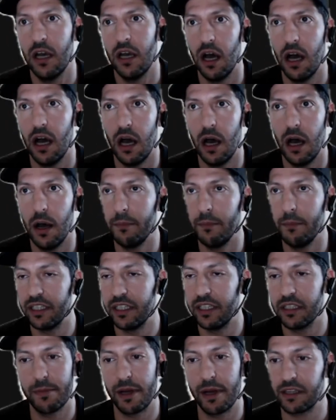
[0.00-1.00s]
um, and
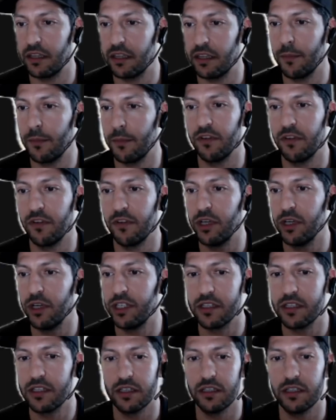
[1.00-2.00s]
it's about the number of
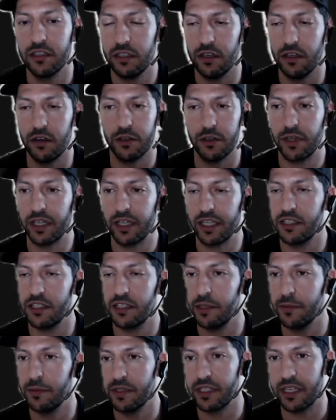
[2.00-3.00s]
widgets, and you know you want to get the
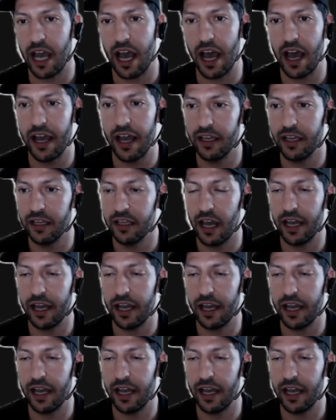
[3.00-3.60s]
cheapest guy.